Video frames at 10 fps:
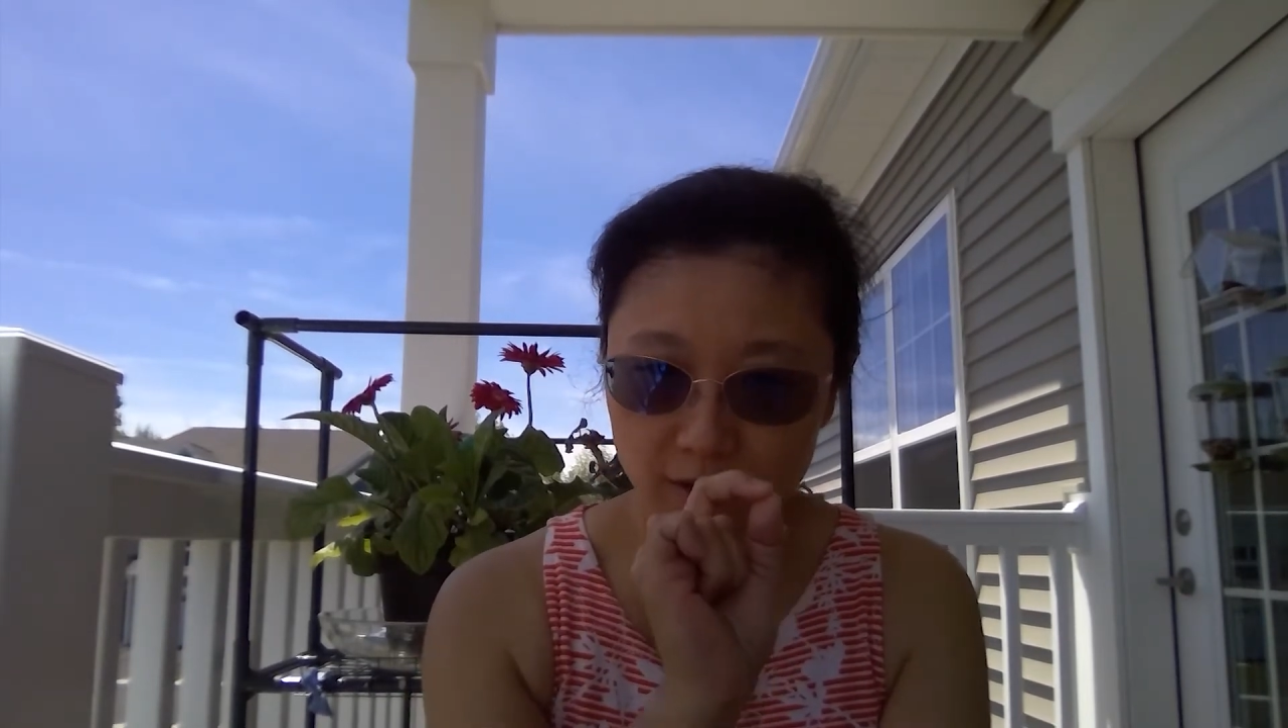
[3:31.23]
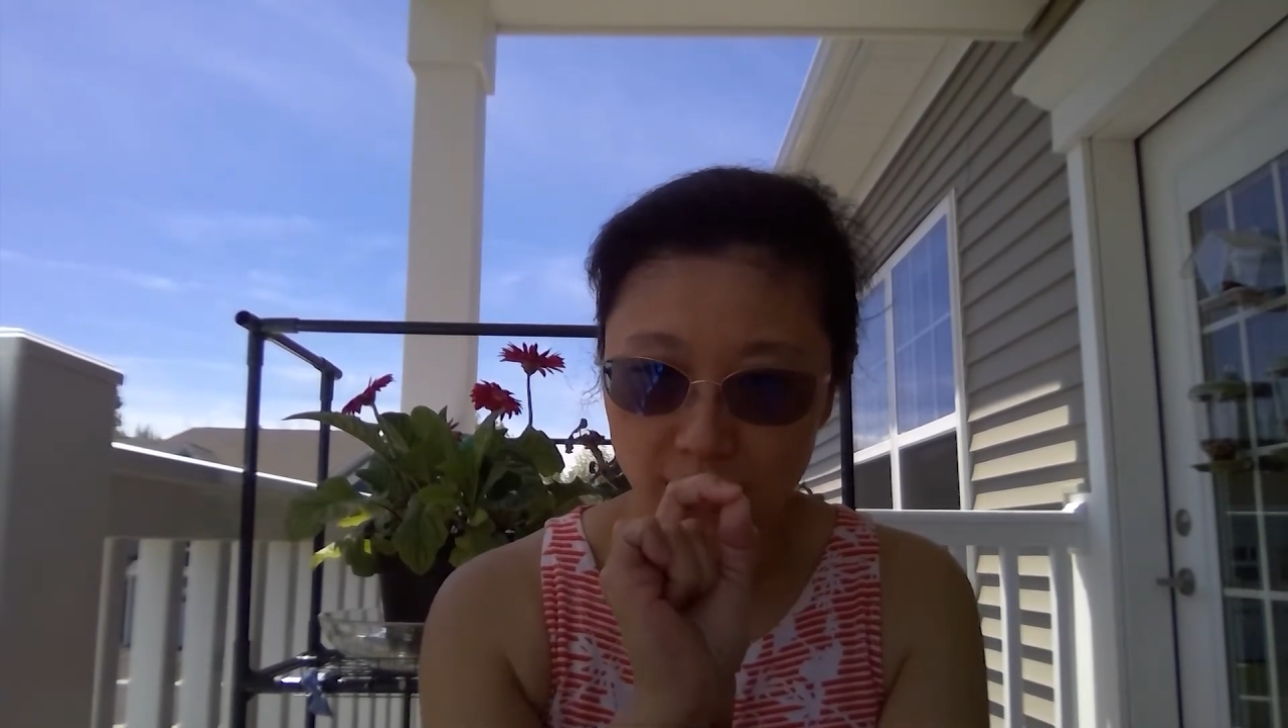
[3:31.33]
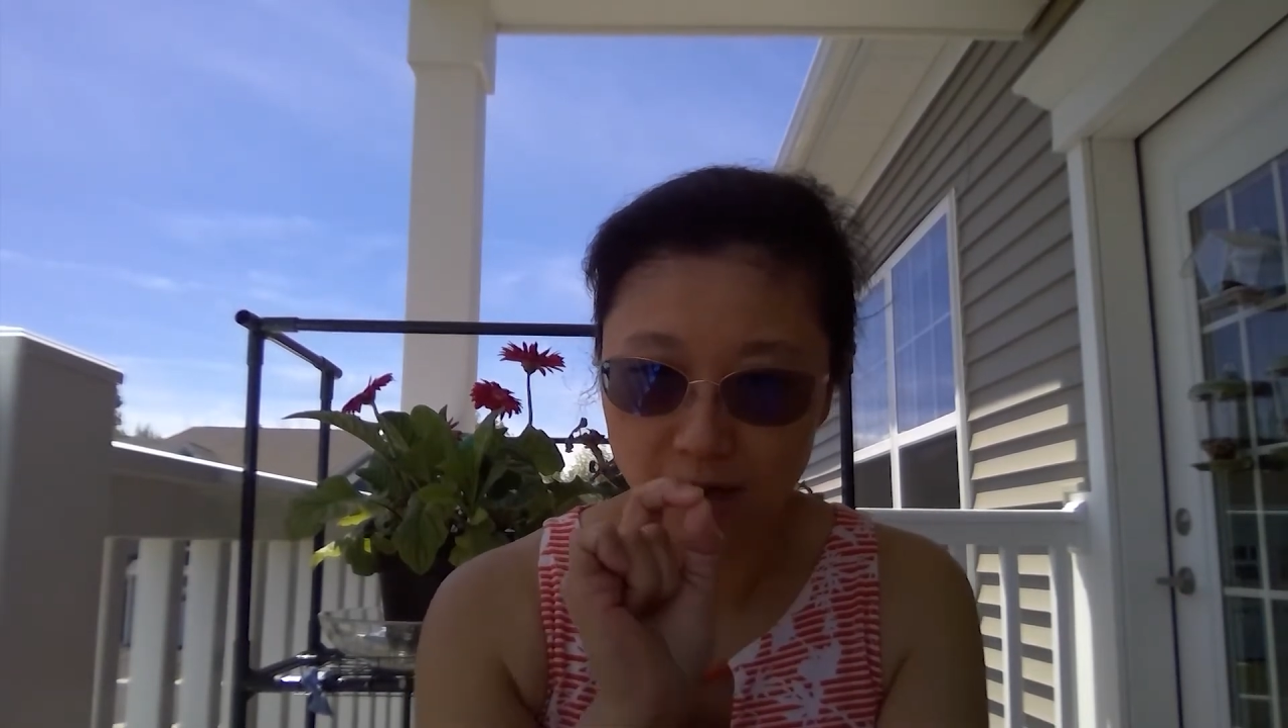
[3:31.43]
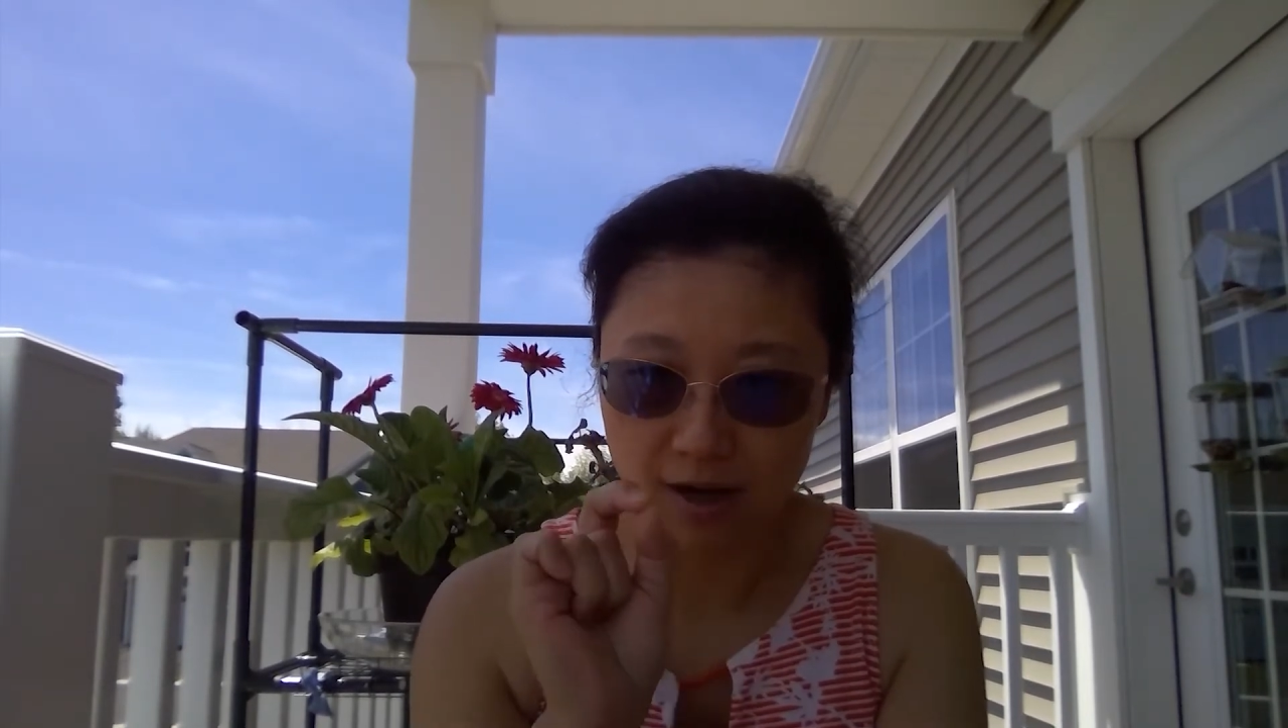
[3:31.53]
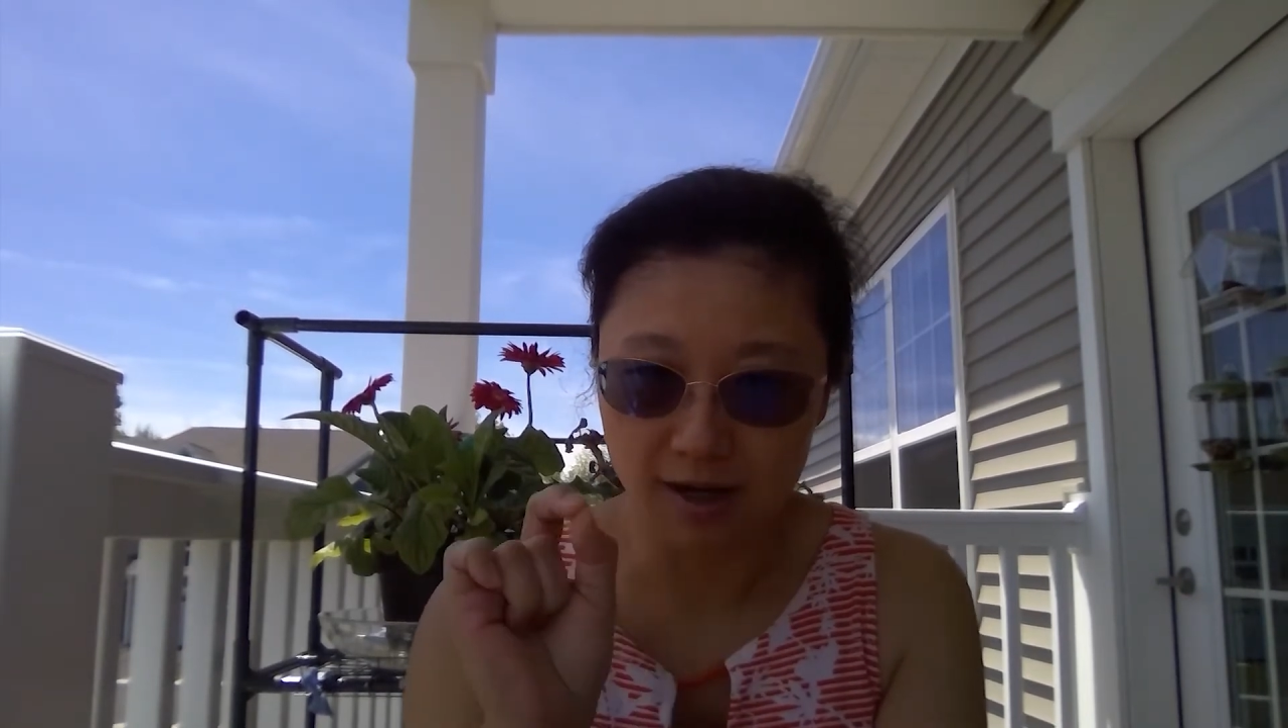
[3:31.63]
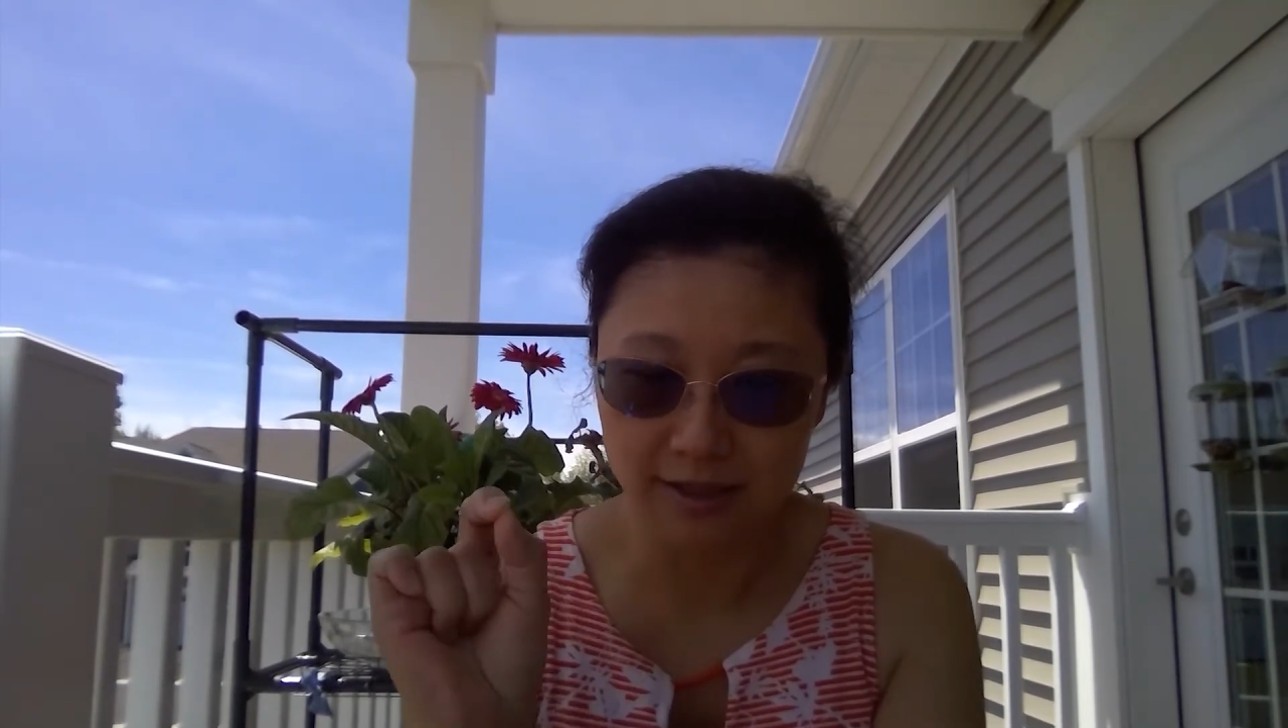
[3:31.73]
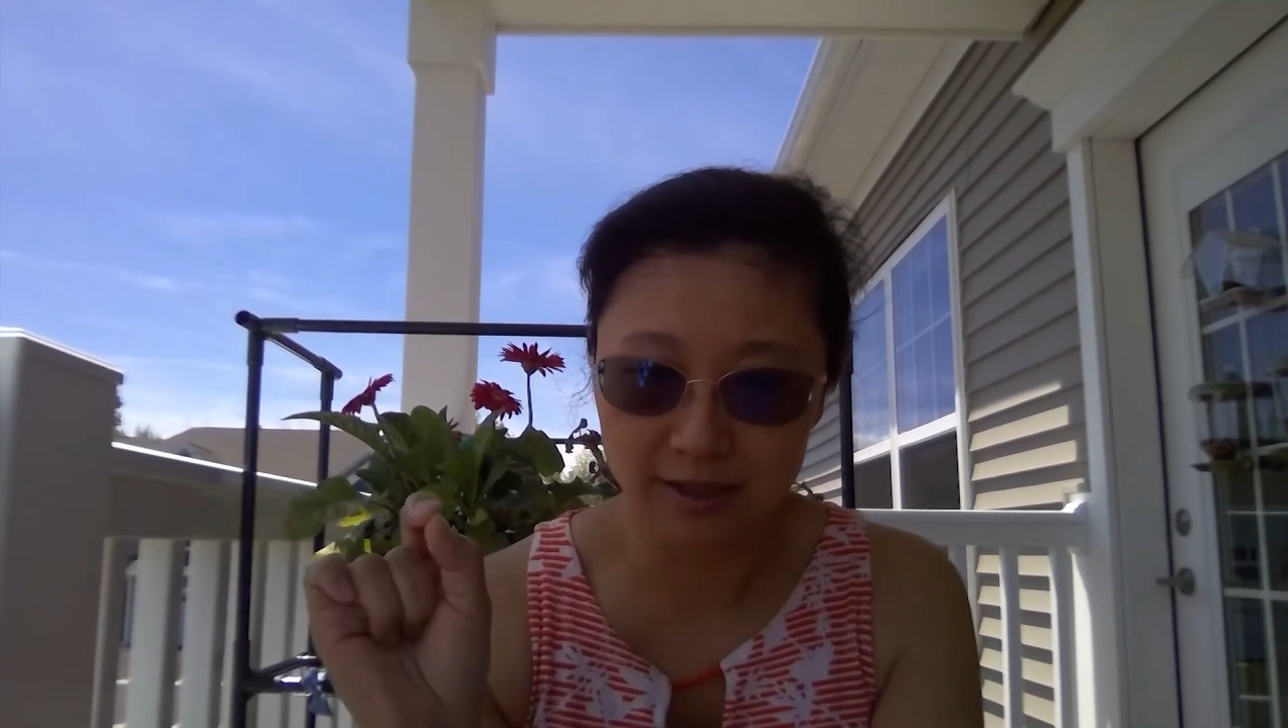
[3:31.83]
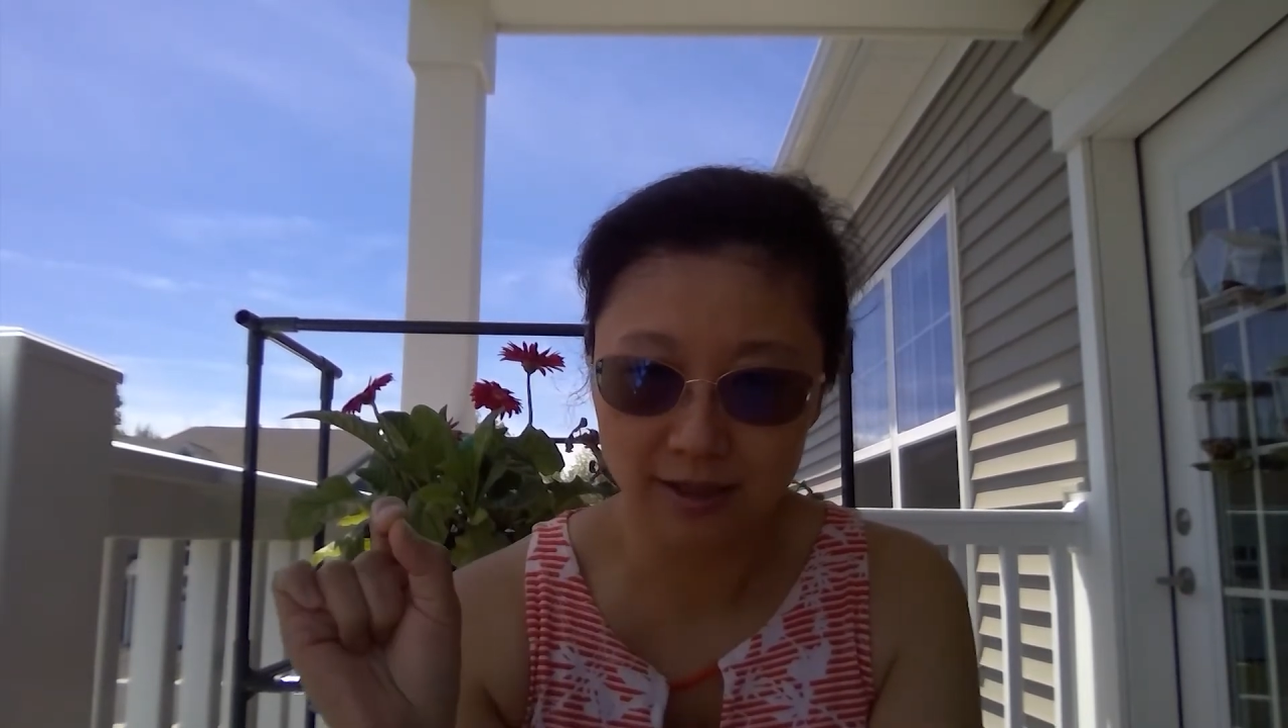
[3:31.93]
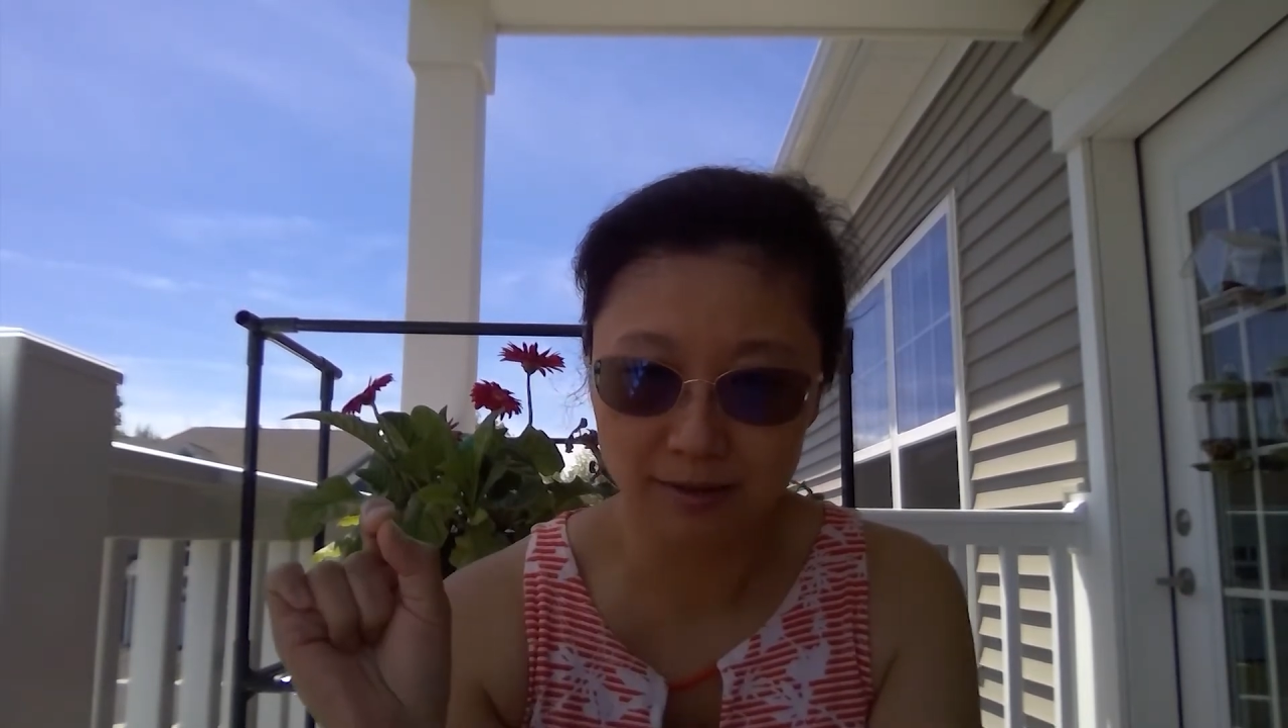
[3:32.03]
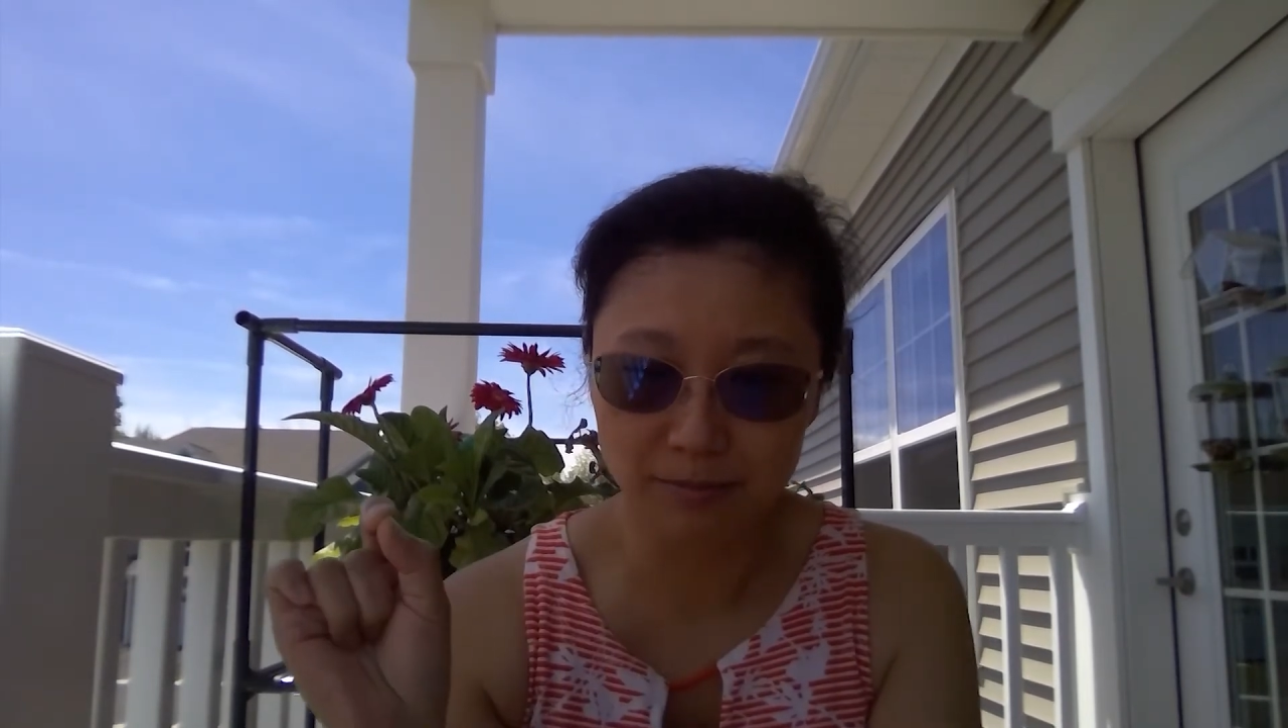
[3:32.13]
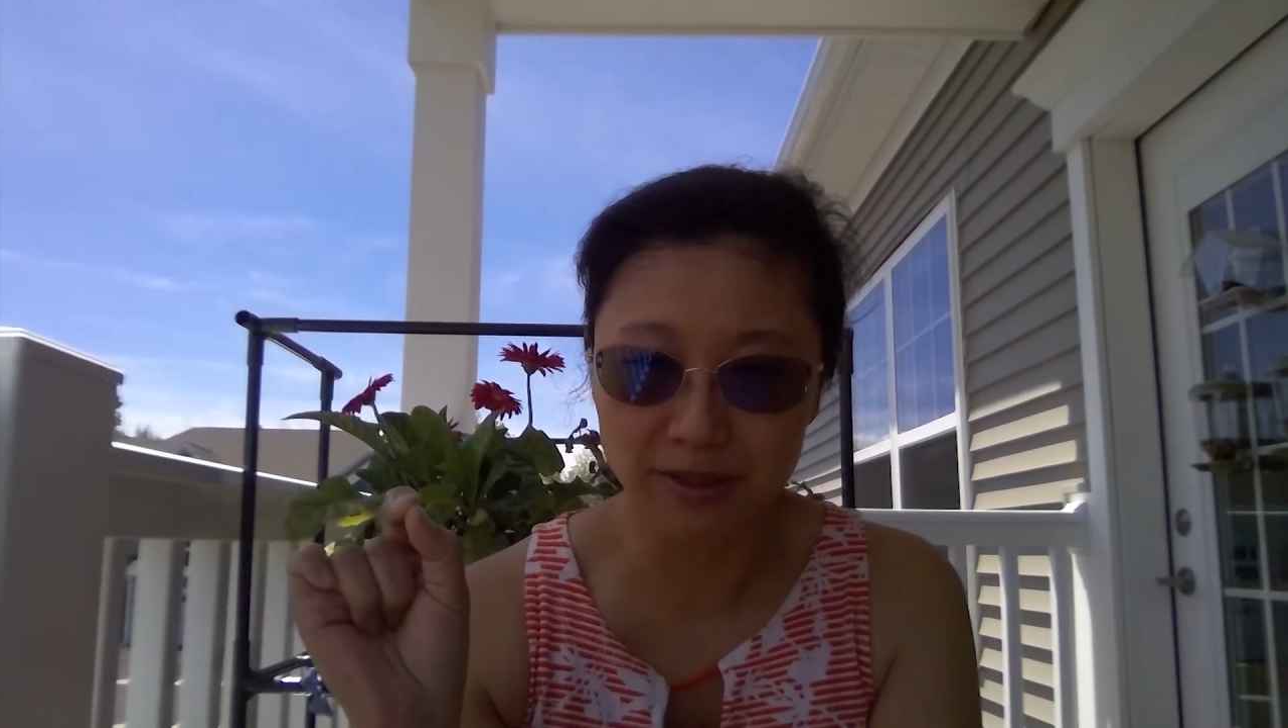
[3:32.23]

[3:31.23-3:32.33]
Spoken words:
cross,